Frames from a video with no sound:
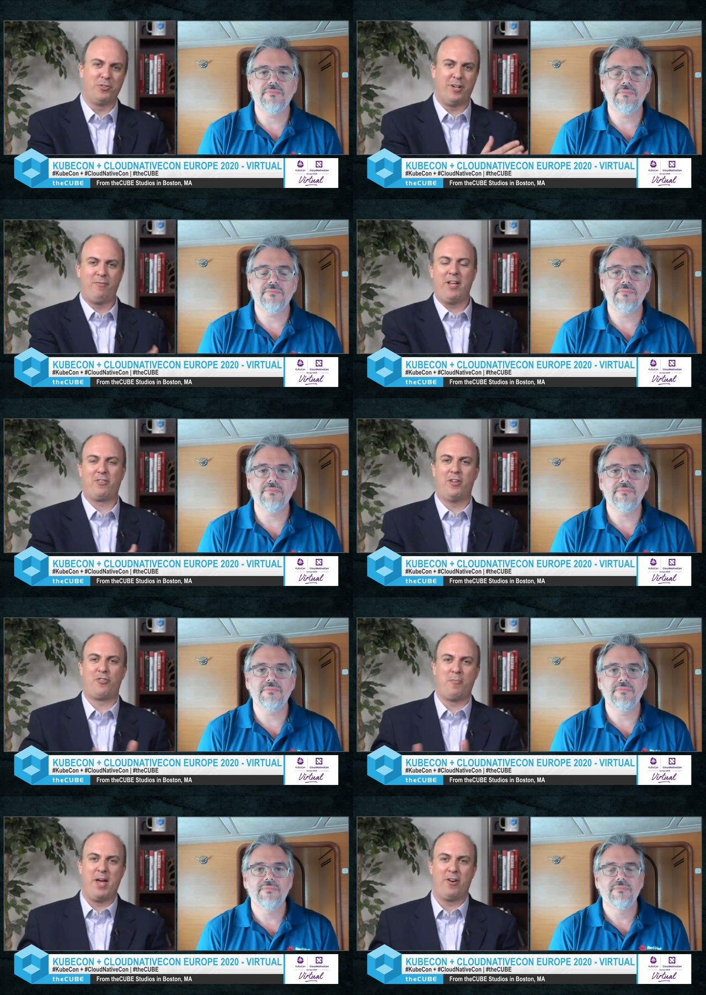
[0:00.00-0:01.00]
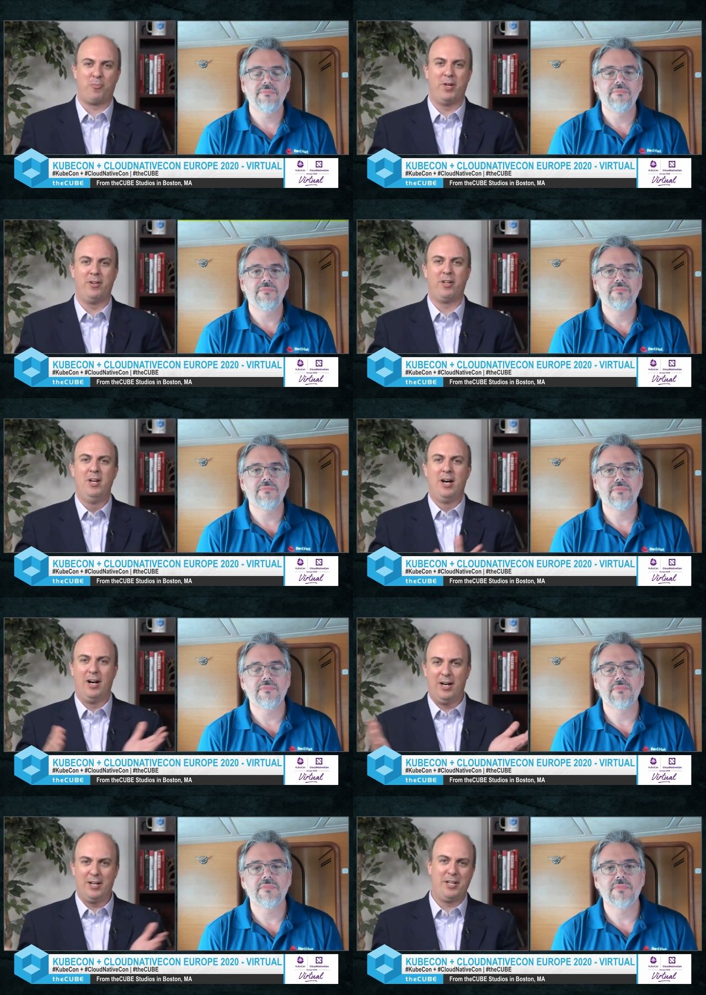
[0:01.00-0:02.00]
Speaker 1: solution, Advanced Cluster Management,
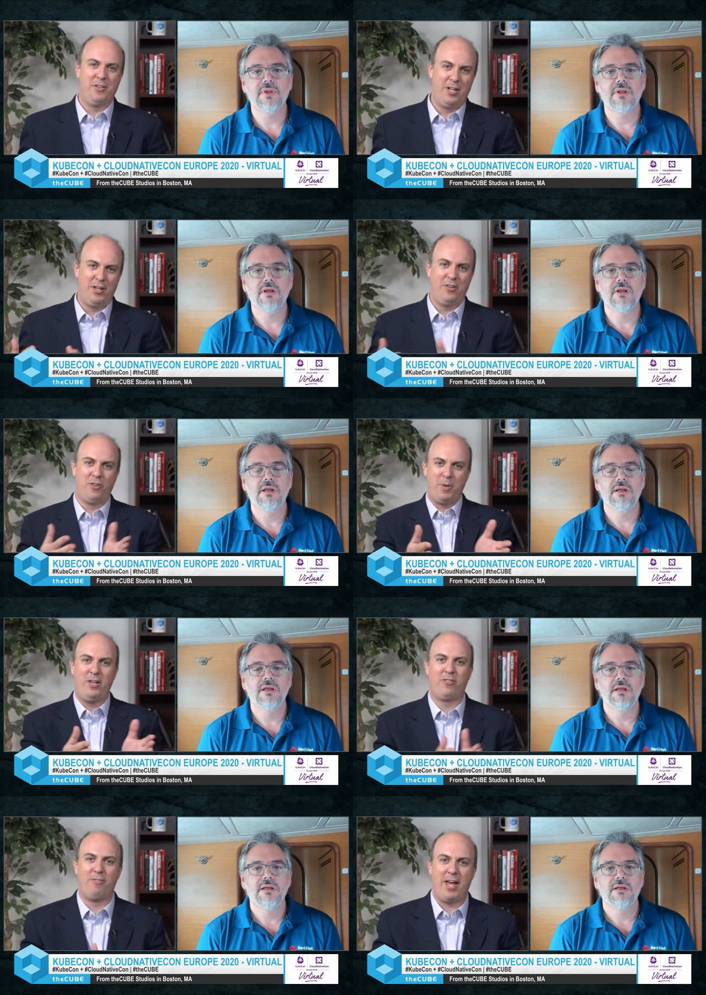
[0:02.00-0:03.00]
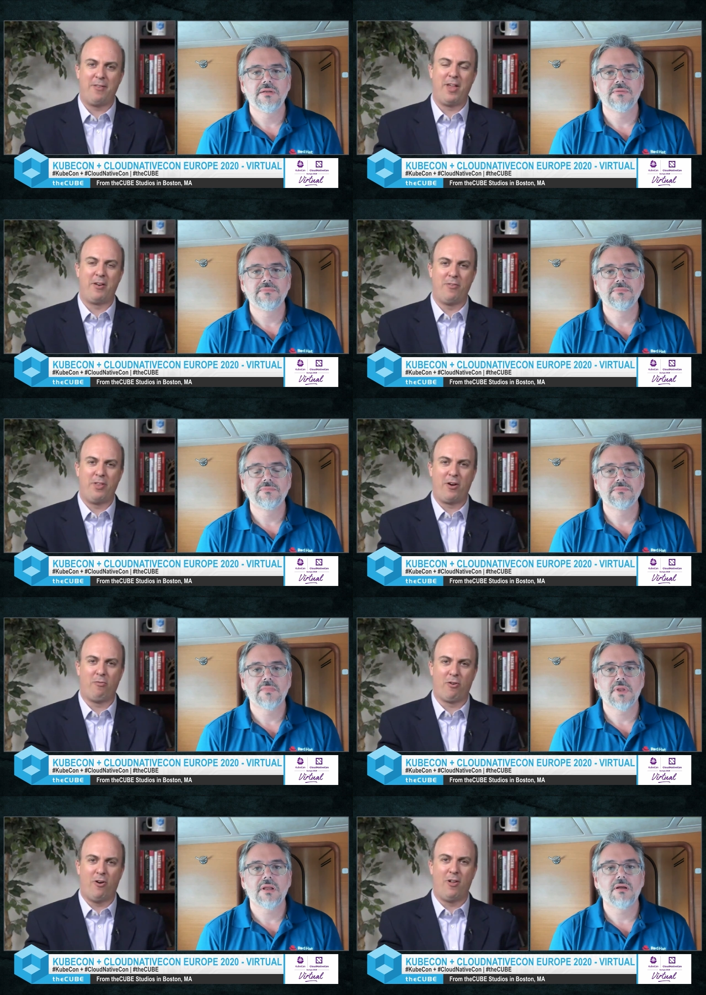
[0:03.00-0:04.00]
is a piece of that
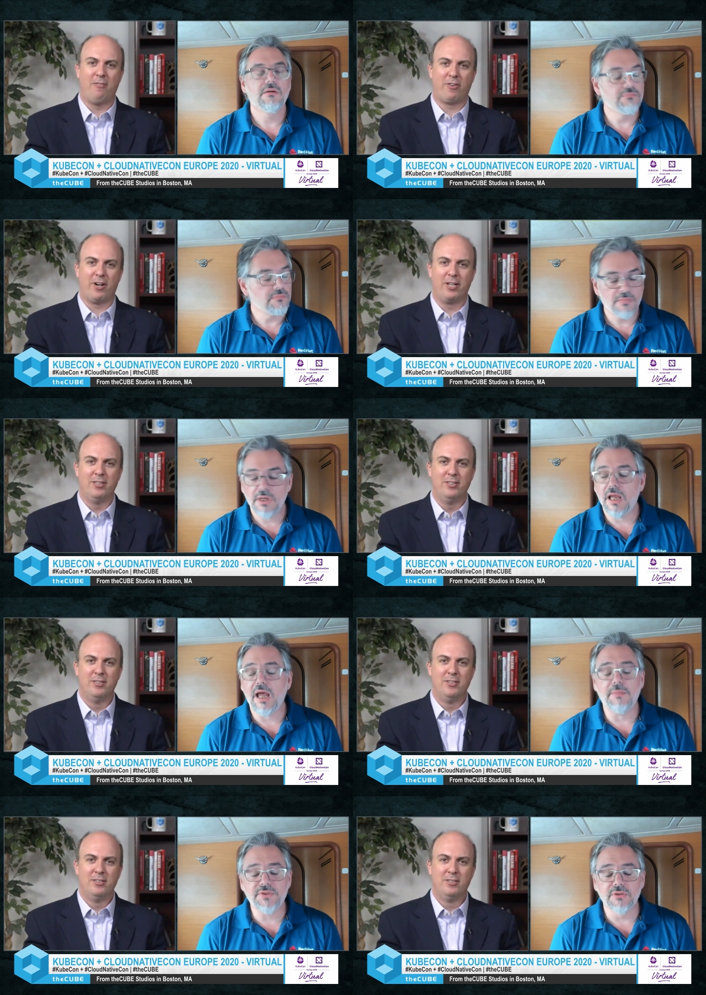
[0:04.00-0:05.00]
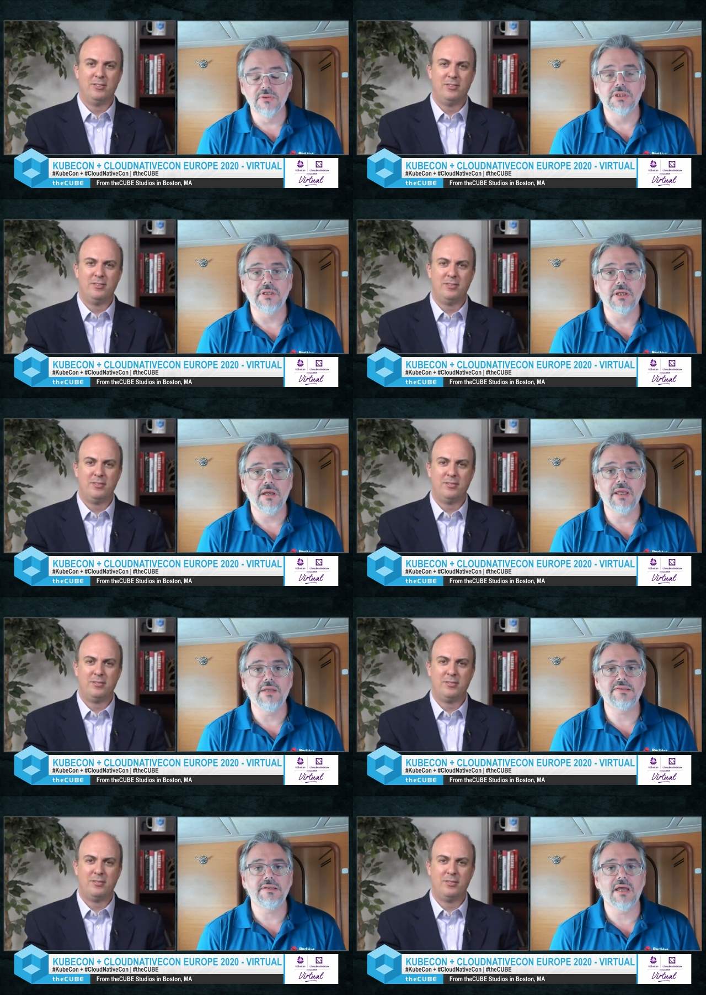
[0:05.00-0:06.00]
overall offering. Absolutely.
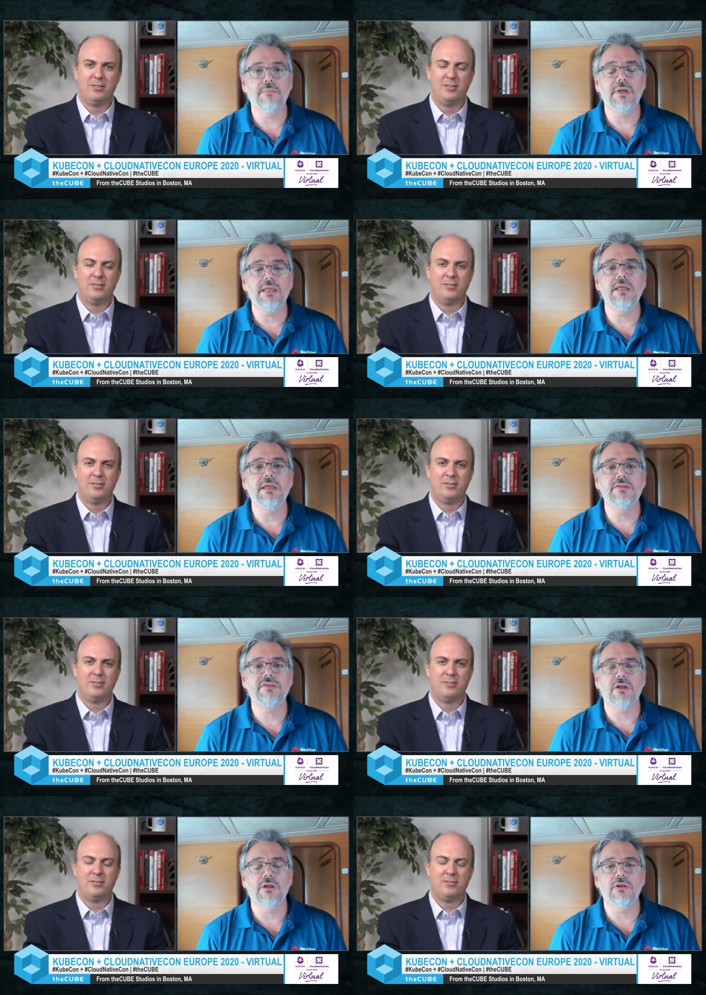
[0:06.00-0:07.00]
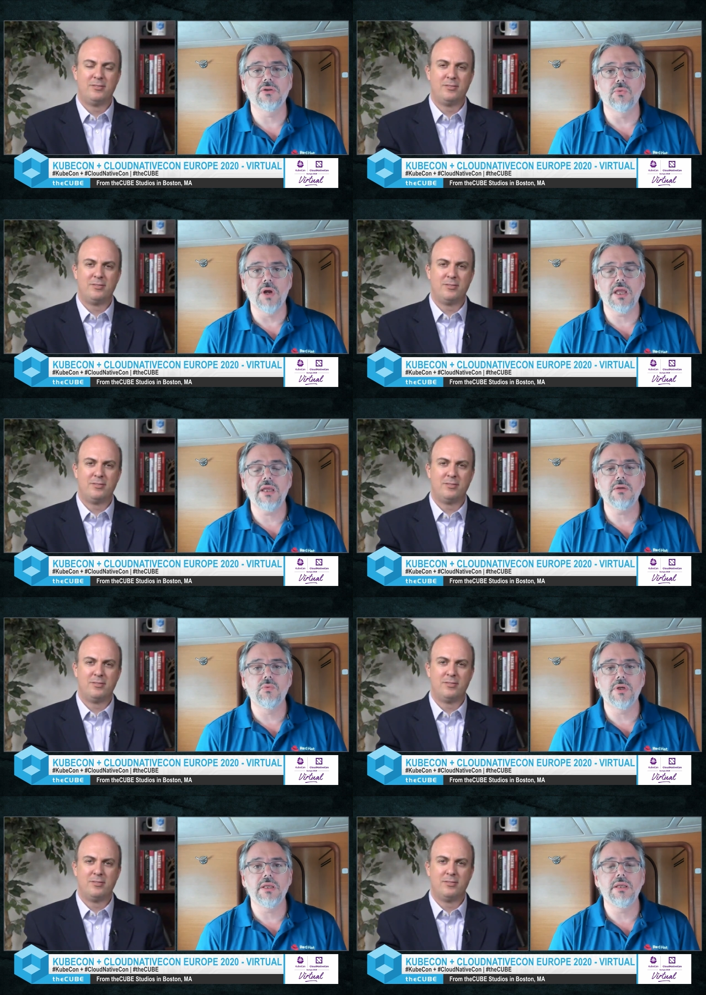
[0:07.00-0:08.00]
Speaker 2: ACM is the
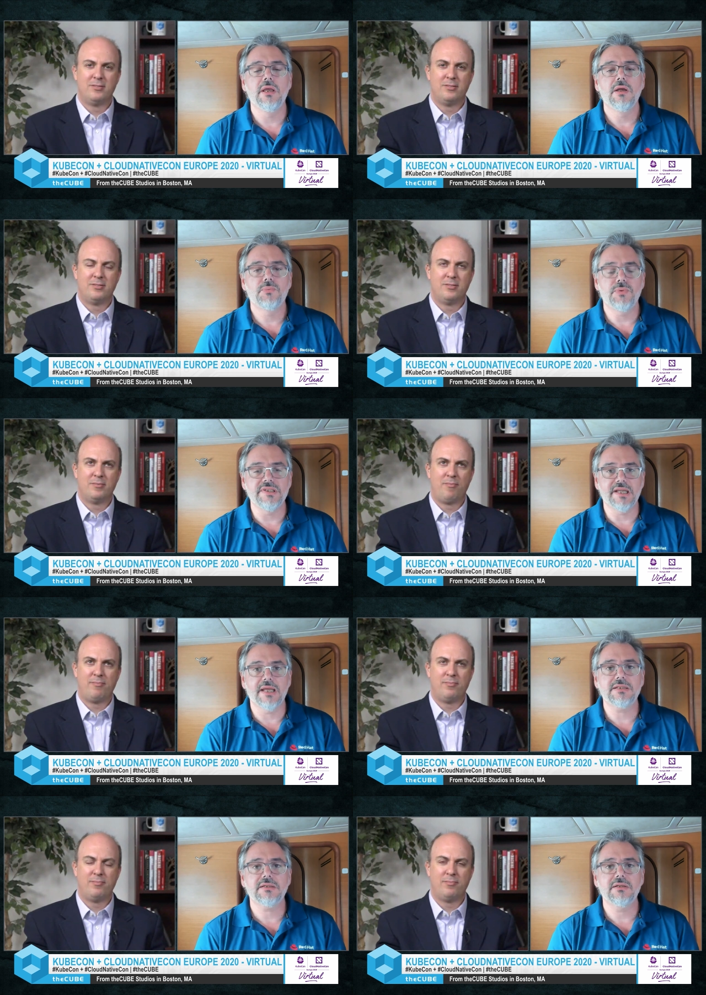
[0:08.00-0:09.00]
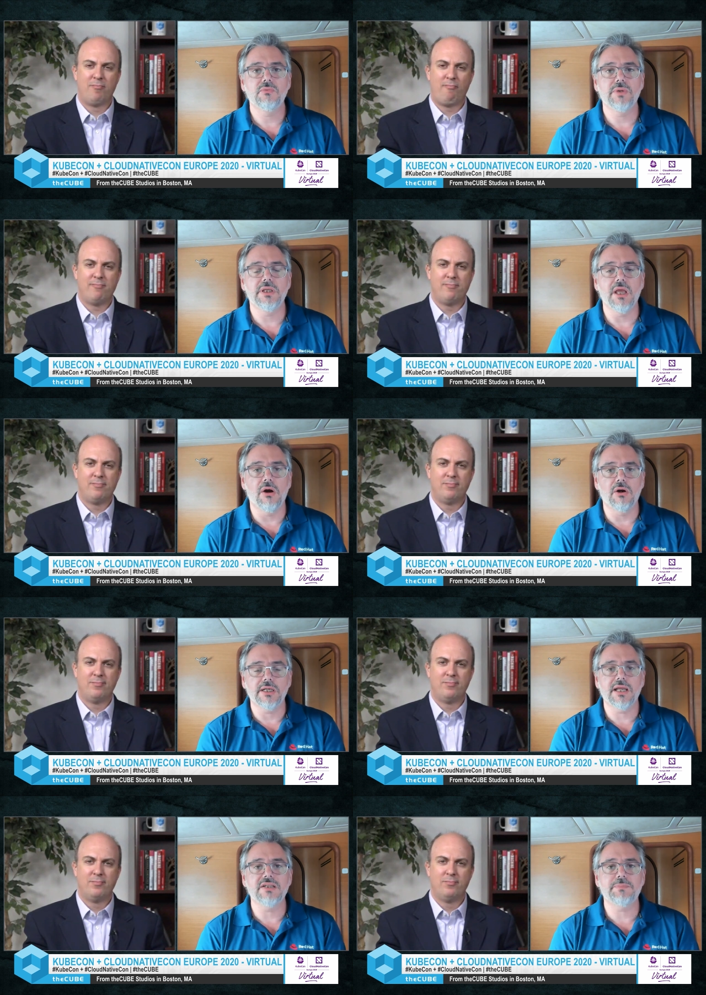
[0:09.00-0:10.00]
way we present, we
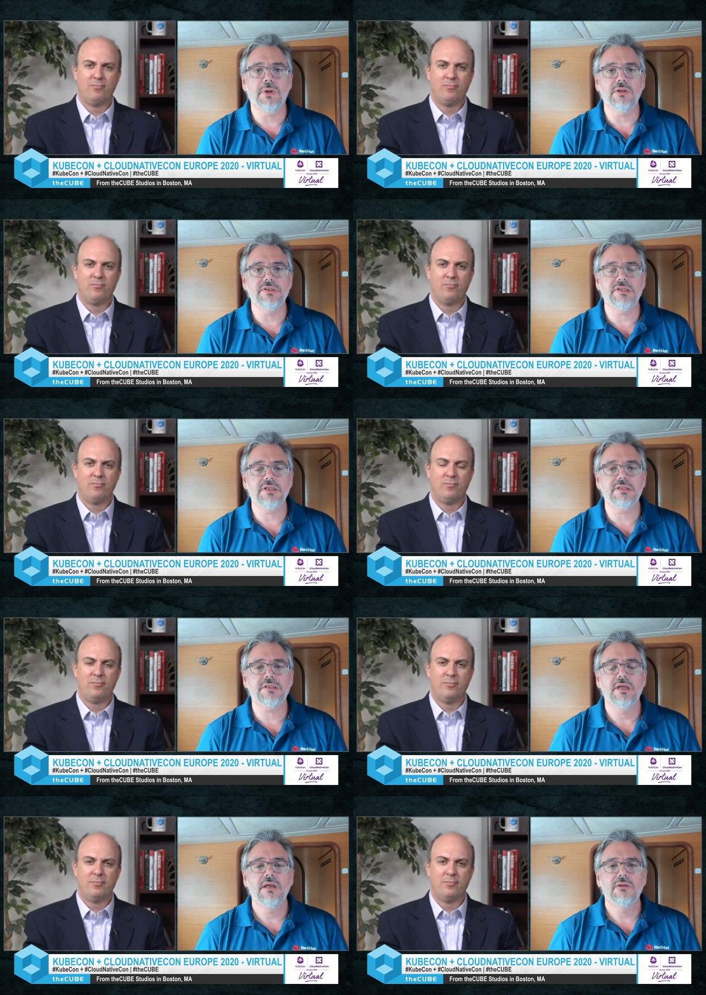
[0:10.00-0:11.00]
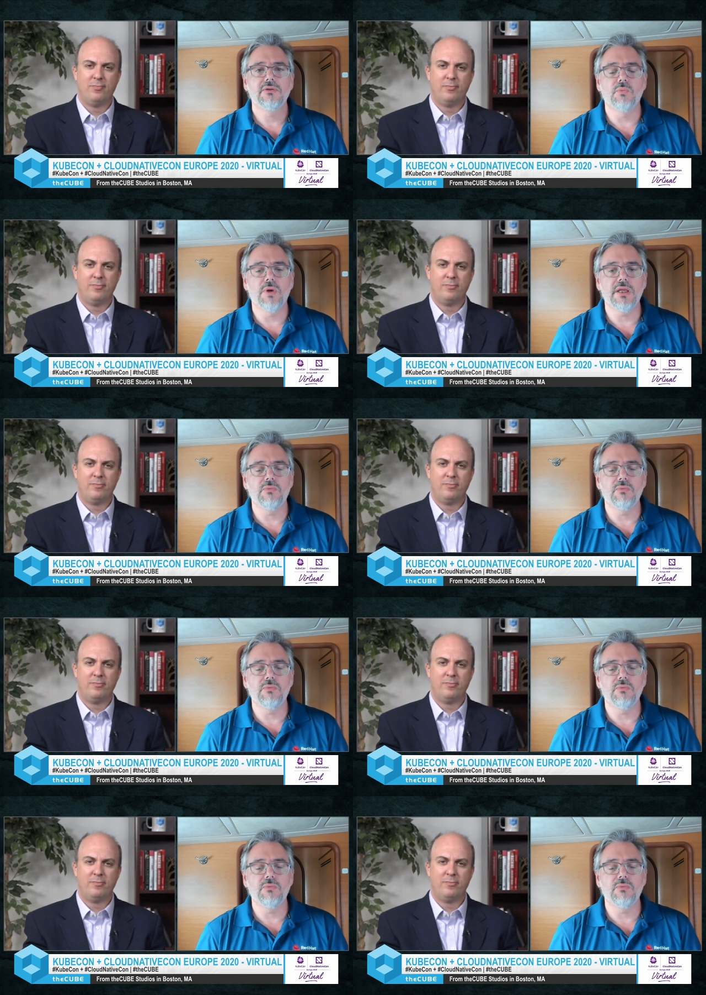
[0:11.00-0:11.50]
organize policies, the